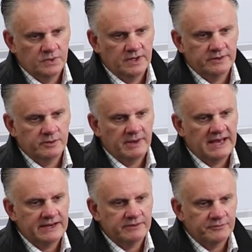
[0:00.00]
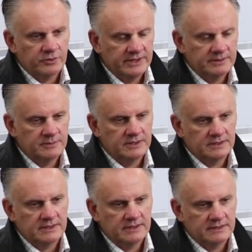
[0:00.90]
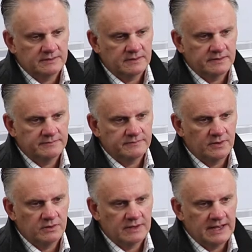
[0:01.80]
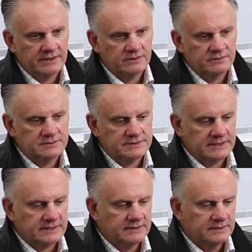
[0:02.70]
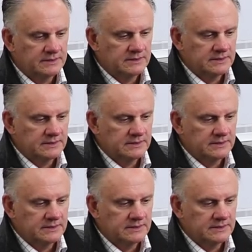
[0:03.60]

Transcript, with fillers: Well, they're a party of freedom, and uh, I've long argued uh,